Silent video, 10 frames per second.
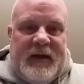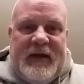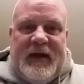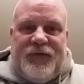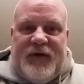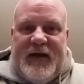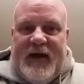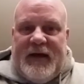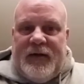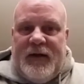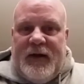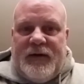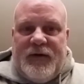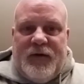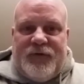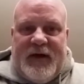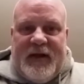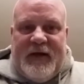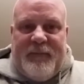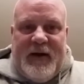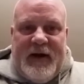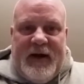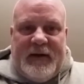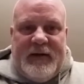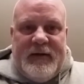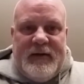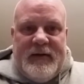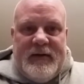Esea and No Child Left Behind